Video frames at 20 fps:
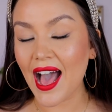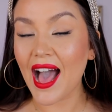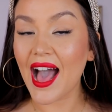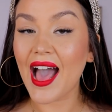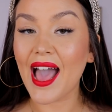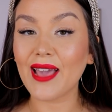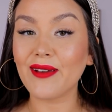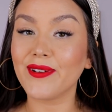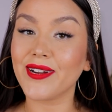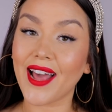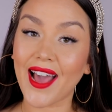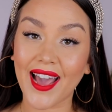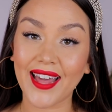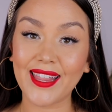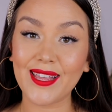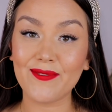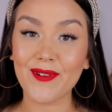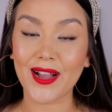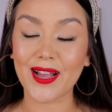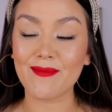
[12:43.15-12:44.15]
I would
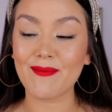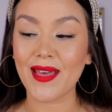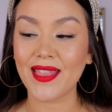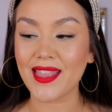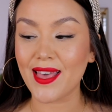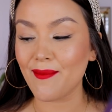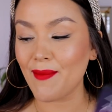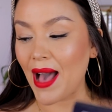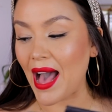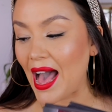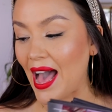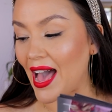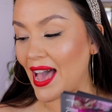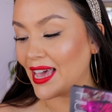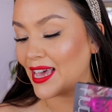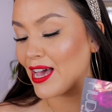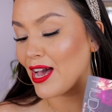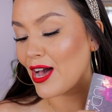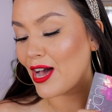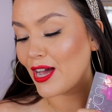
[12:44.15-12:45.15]
highly recommend them.
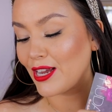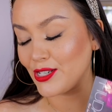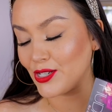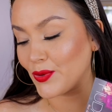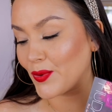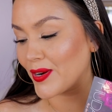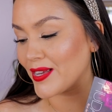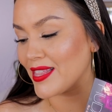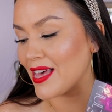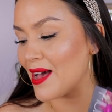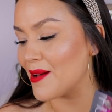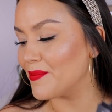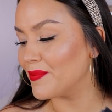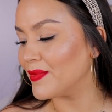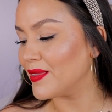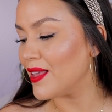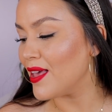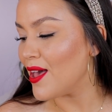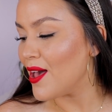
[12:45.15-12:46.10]
I adore them.